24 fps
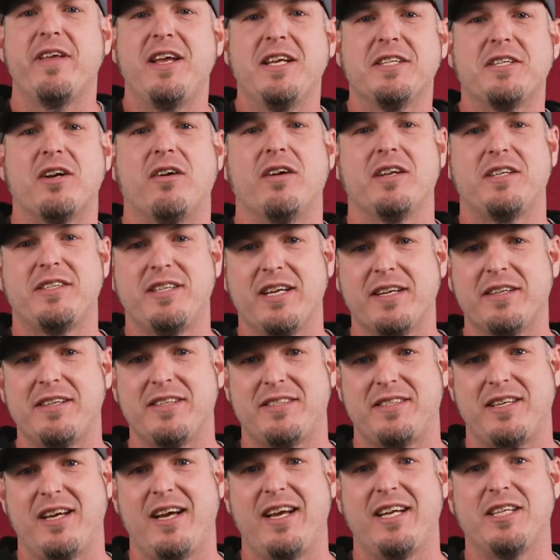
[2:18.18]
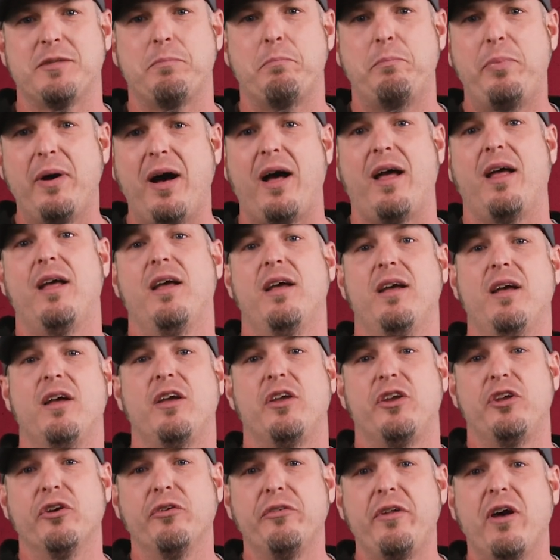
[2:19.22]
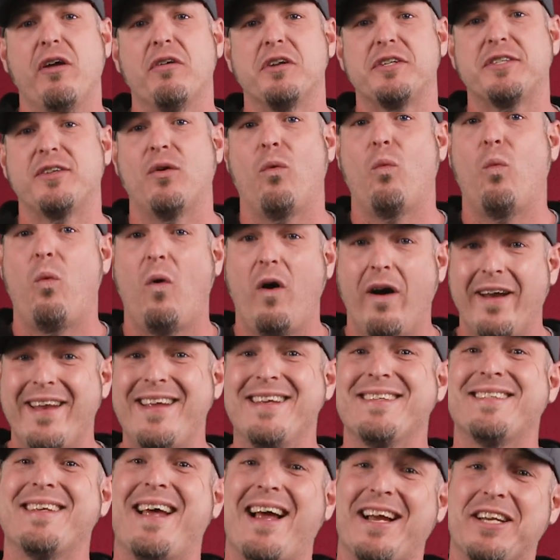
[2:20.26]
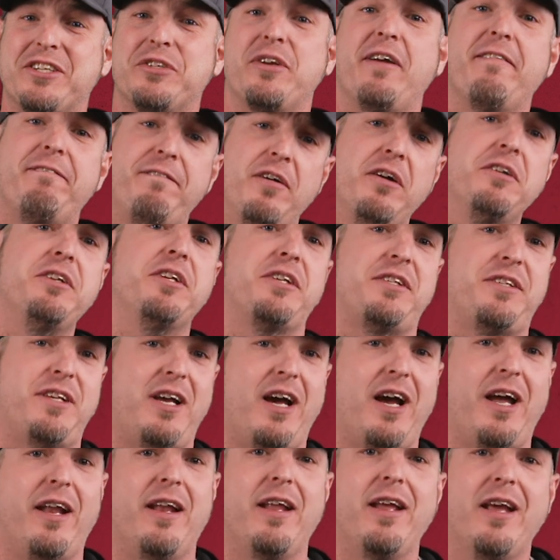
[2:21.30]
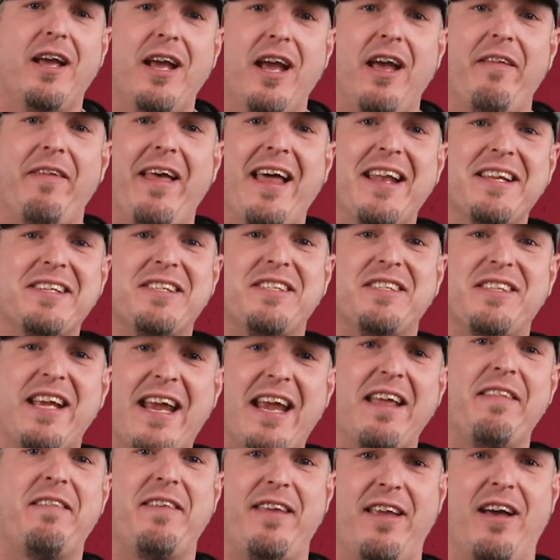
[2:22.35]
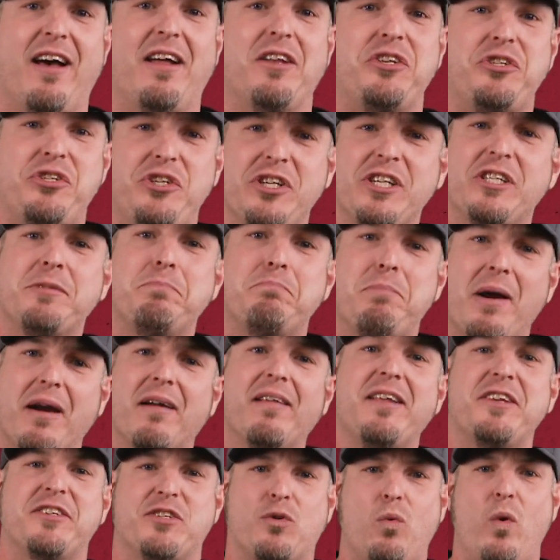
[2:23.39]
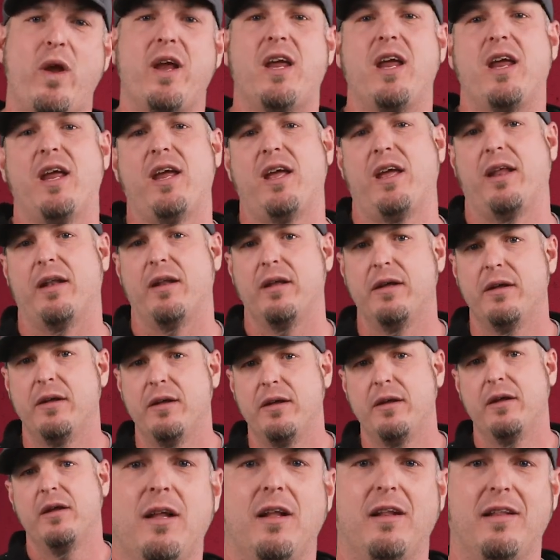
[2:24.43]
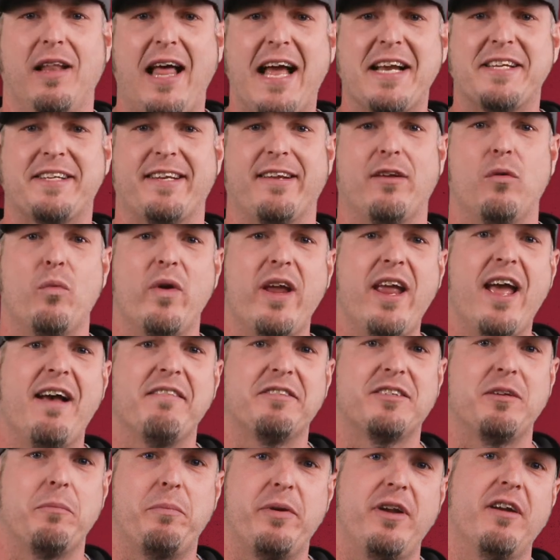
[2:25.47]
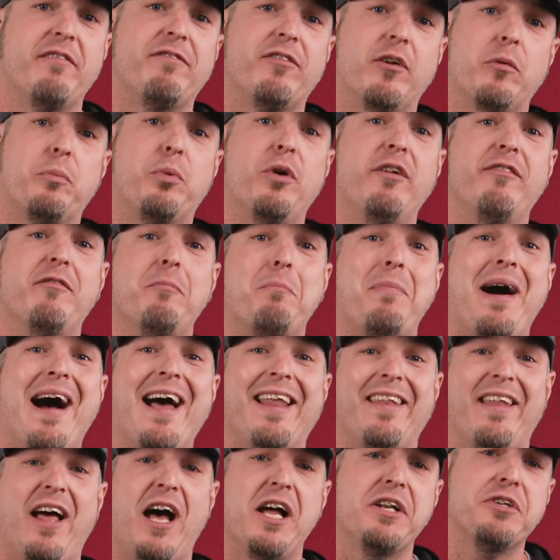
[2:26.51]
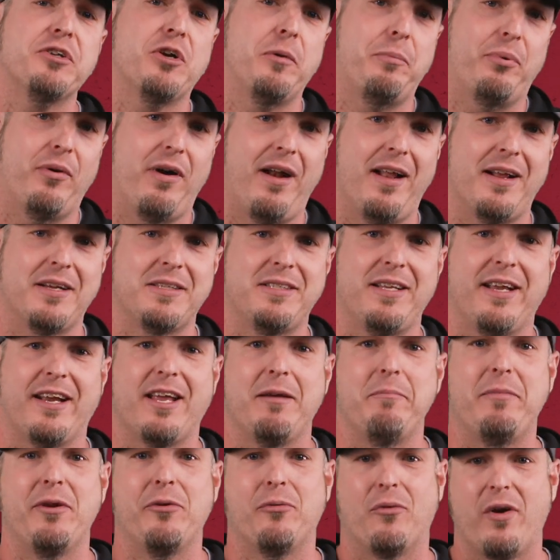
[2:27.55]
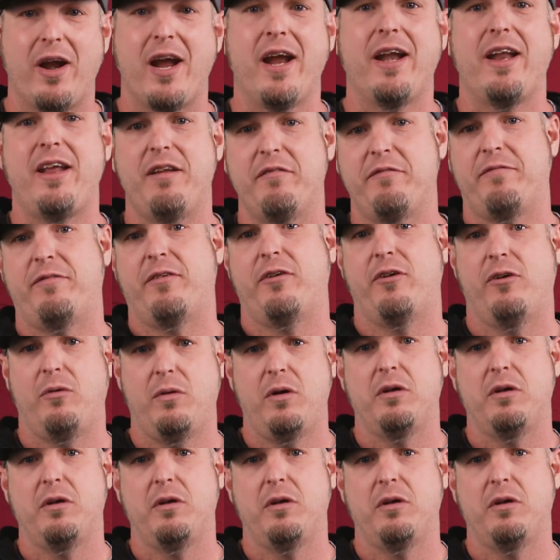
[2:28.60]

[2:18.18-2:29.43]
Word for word: these are insecticides, but you'll notice that one is actually a fungicide, and that is Xanthion, just barely squeaking in. Lastly, we have some PFR proven biological products that can be ran in furrow